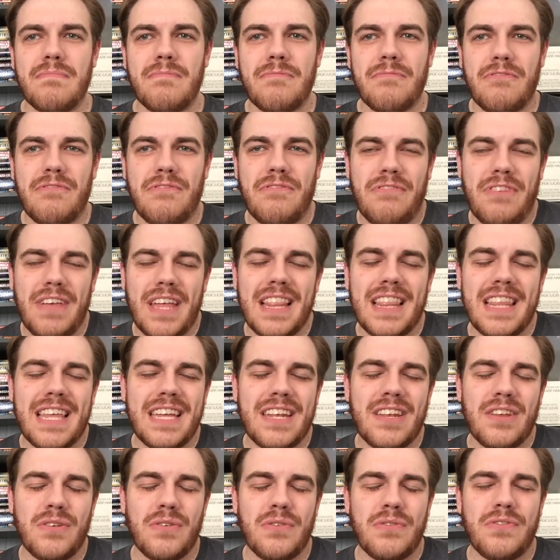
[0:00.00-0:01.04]

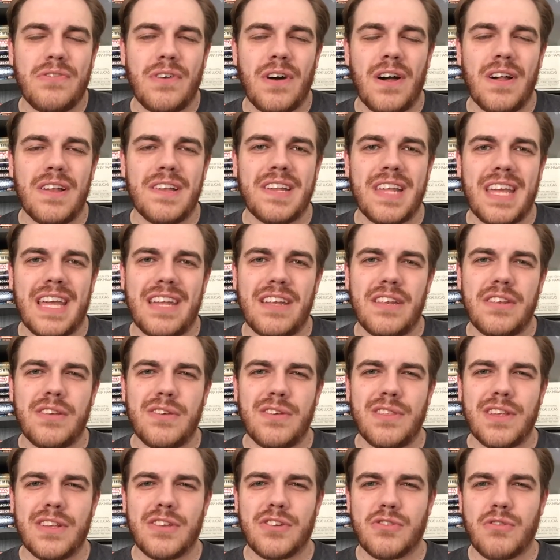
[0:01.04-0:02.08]
villain who falls
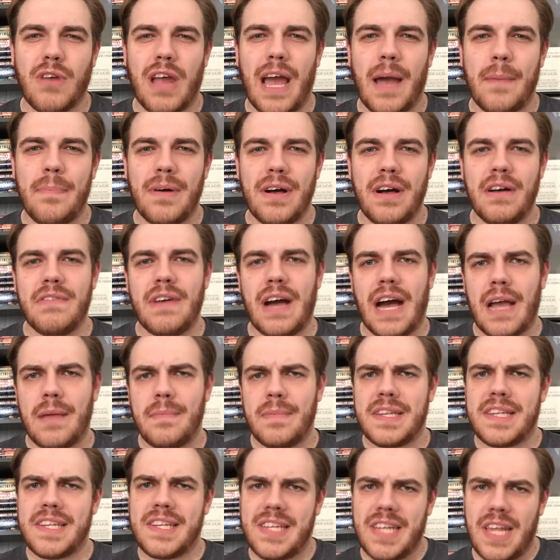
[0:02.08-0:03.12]
into the trap of, I'm
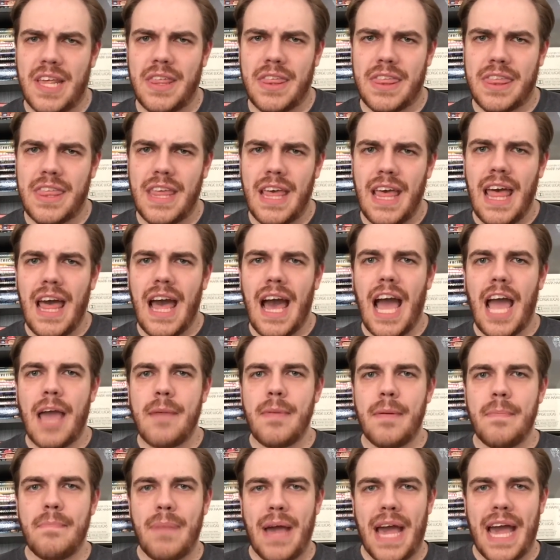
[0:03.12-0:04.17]
a Sith,
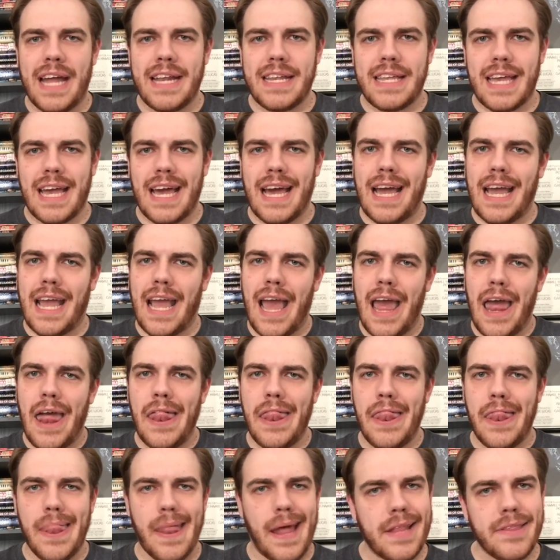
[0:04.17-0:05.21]
I'm a bad guy,
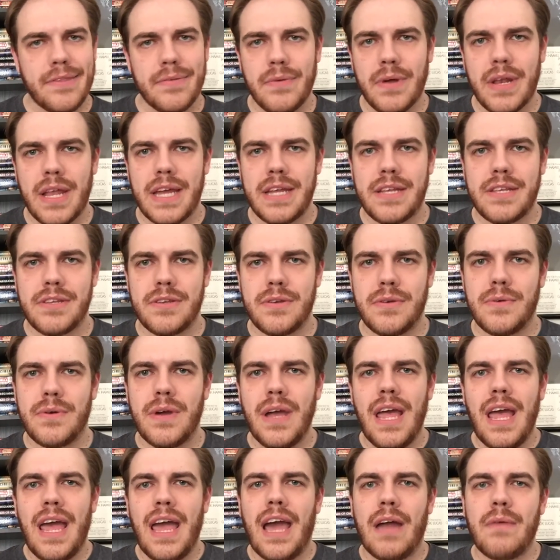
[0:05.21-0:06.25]
that's what I do.
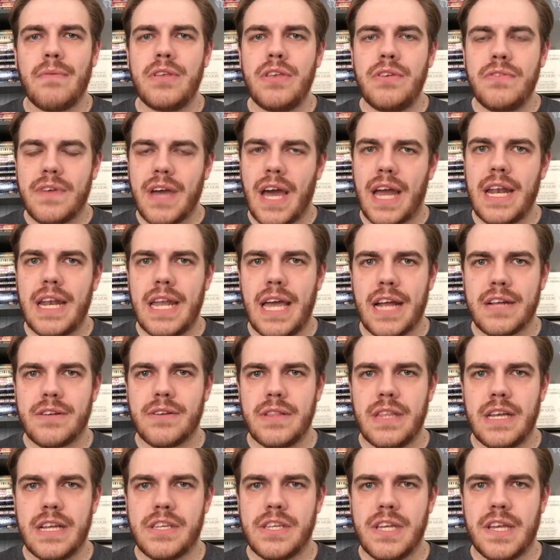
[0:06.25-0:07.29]
And when you've got an actor
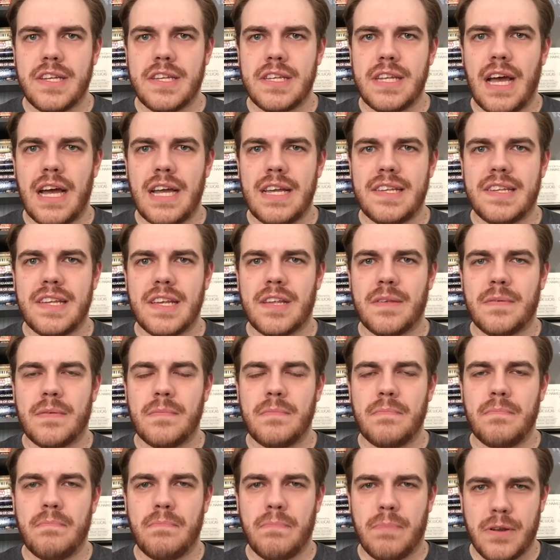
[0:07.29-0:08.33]
like Jason Isaacs
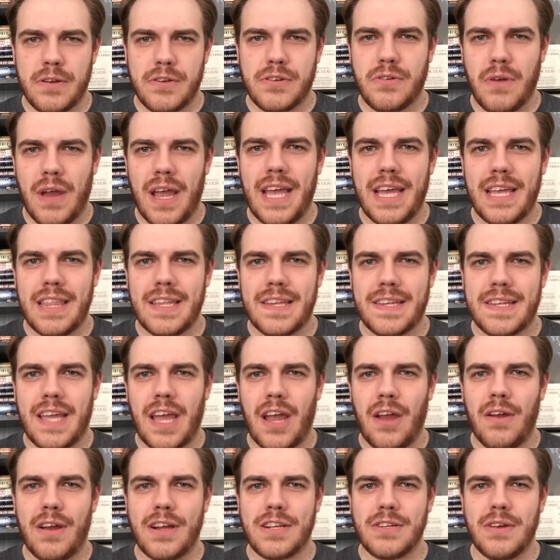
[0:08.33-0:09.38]
portraying this
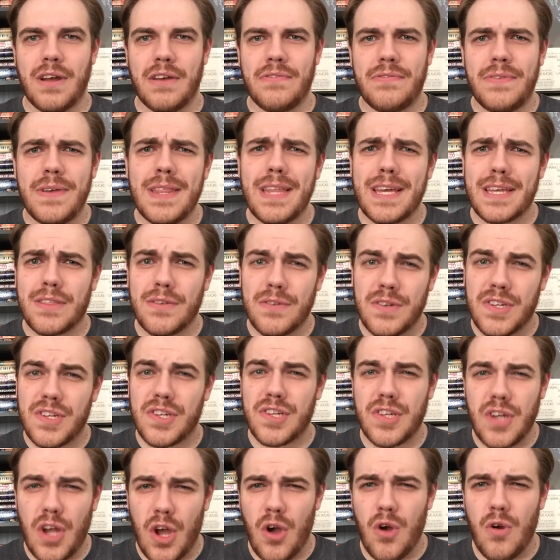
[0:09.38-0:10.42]
character, I feel like there's
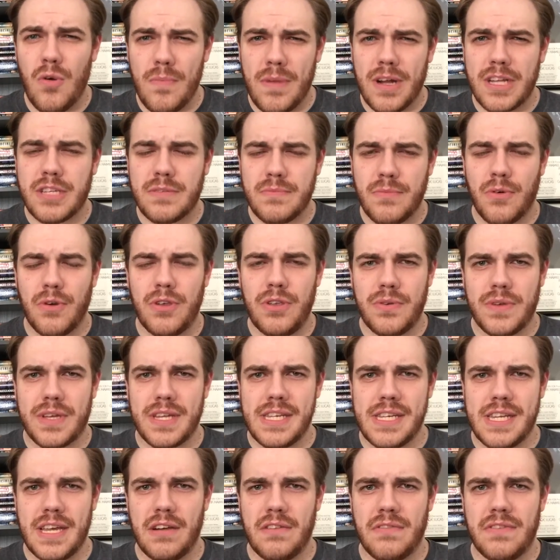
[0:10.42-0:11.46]
so much more you
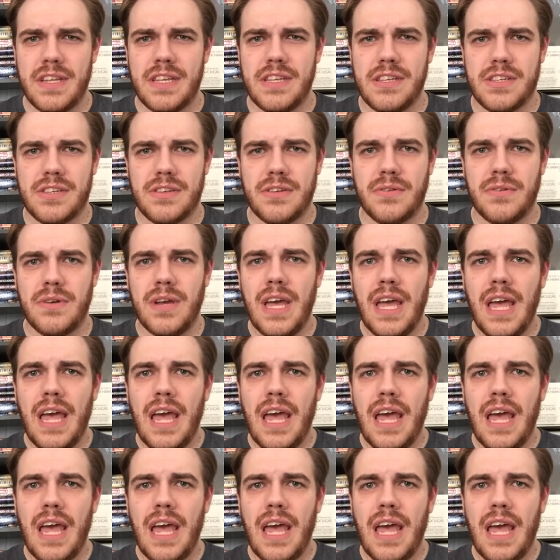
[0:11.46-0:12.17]
can delve into.